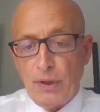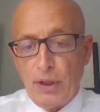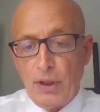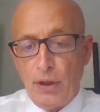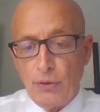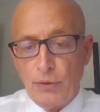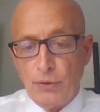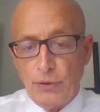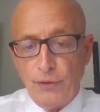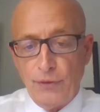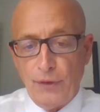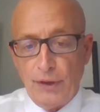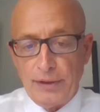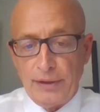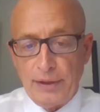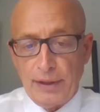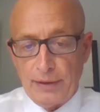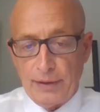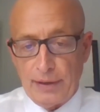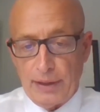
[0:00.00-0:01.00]
who's
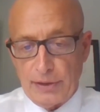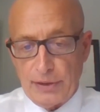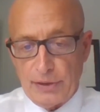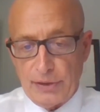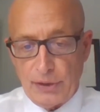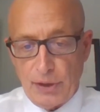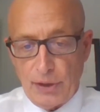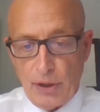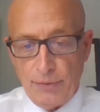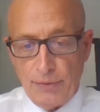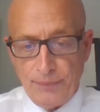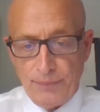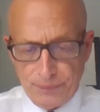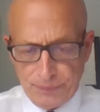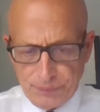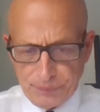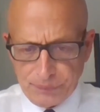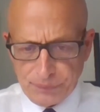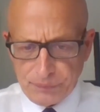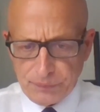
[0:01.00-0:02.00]
funding this. So
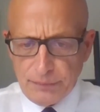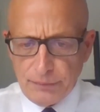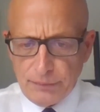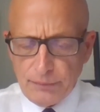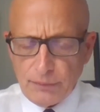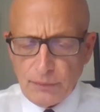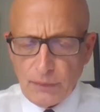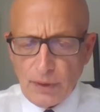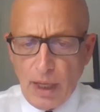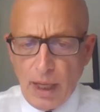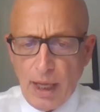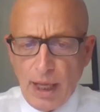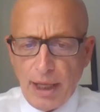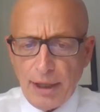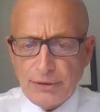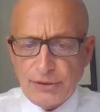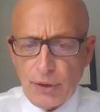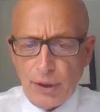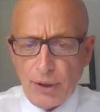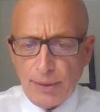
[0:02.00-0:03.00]

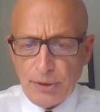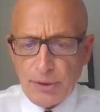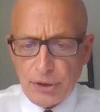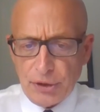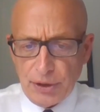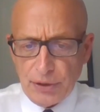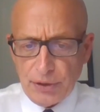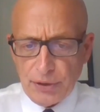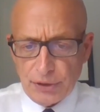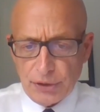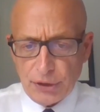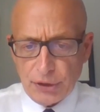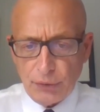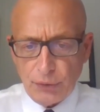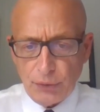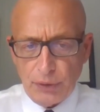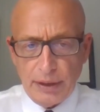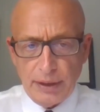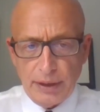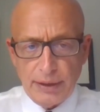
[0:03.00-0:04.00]
I'm going to share the
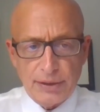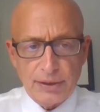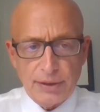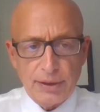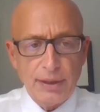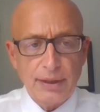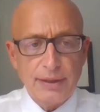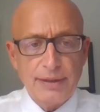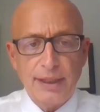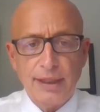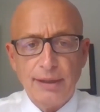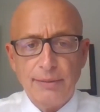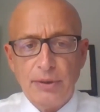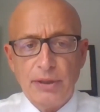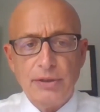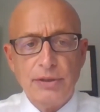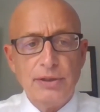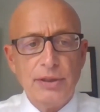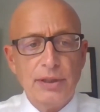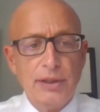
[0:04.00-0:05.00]
screen. It's going to take
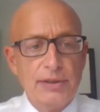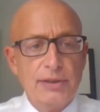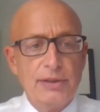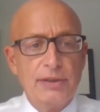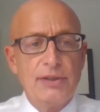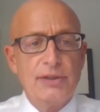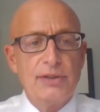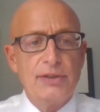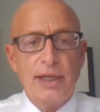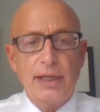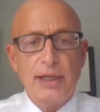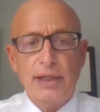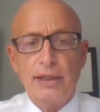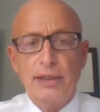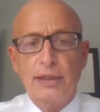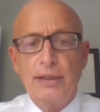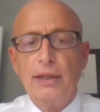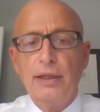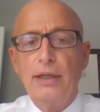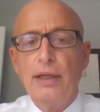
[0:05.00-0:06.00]
me just a
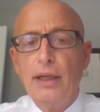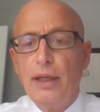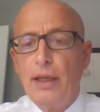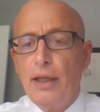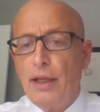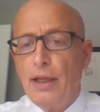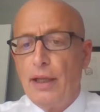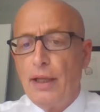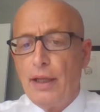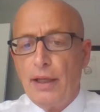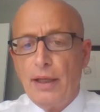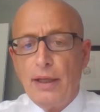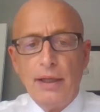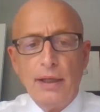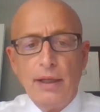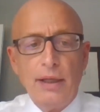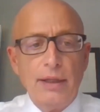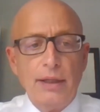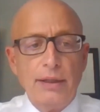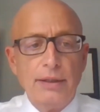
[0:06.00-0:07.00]
second
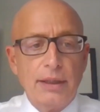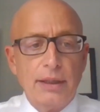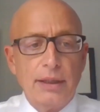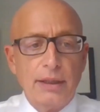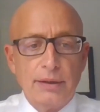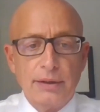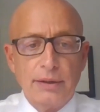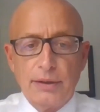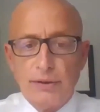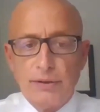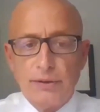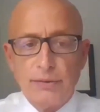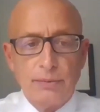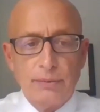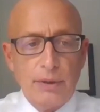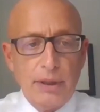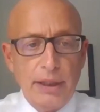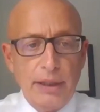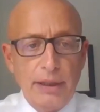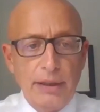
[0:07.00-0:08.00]
to get this
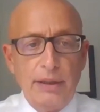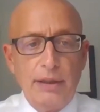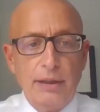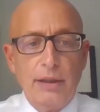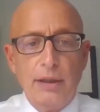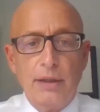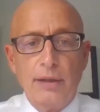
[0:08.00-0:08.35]
right.